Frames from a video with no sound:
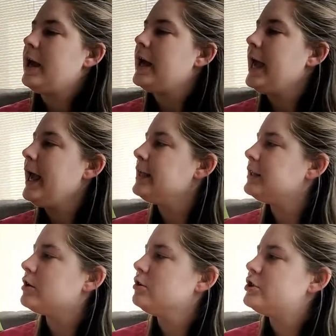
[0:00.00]
Hey,
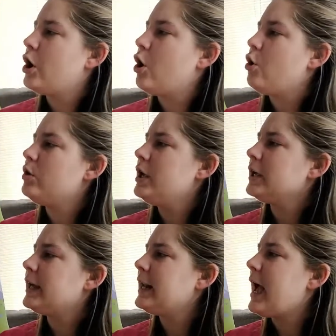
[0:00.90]
little toad!
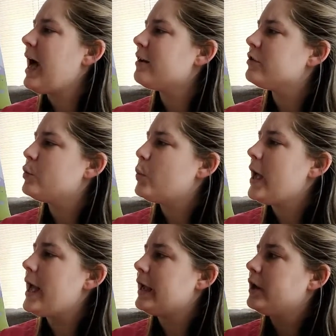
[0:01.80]
Get out of the
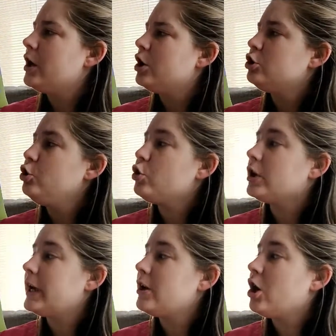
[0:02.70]
way! You
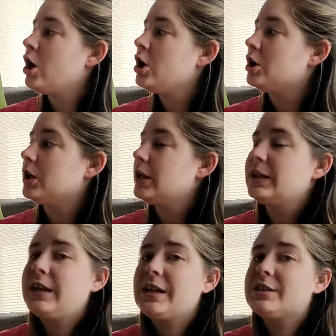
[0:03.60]
could get hurt!
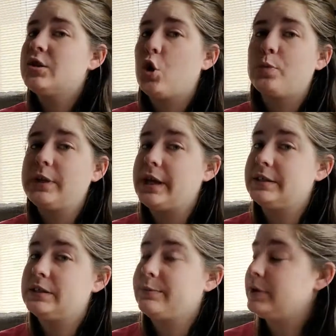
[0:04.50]
That's no
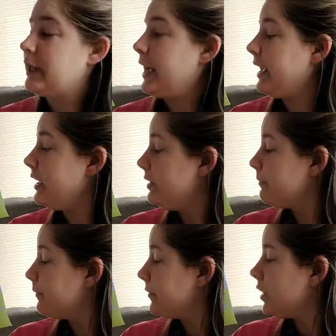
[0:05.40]
place to play!
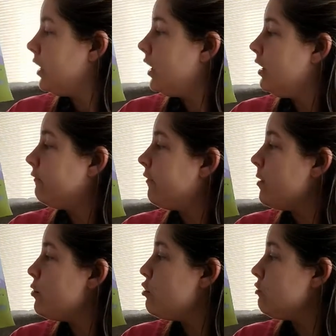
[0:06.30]

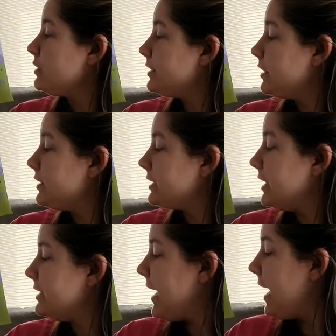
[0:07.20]
Vamoose!
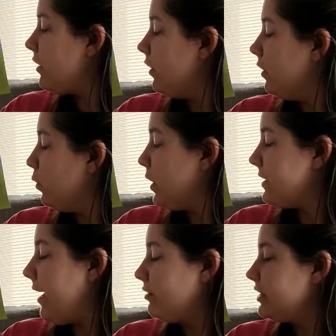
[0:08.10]
Skedaddle!
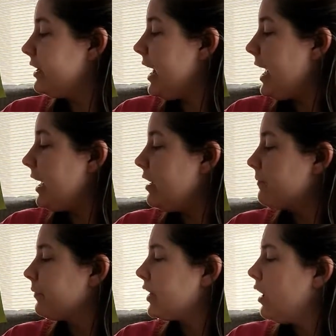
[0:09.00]
Without
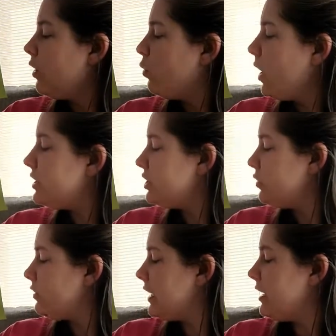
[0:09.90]
delay! What do
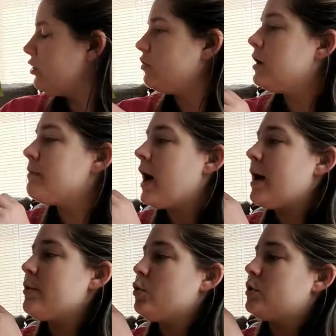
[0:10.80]
you think your
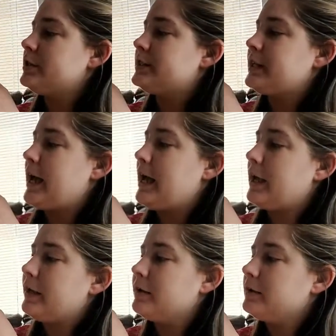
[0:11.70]
mama would
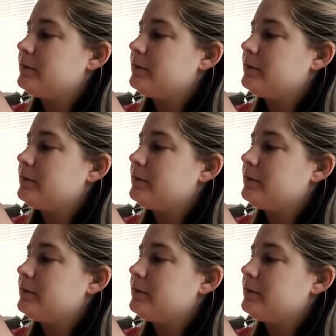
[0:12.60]
say?